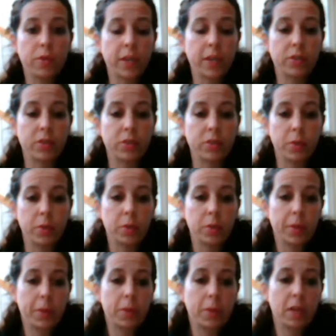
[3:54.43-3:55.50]
I used to work with
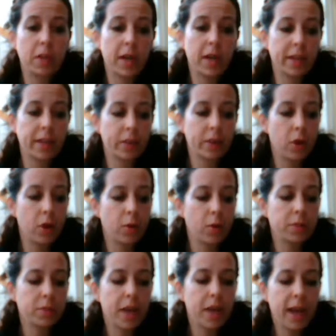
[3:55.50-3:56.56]
people a lot in their
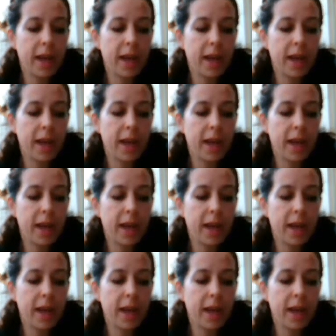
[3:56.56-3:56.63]
homes.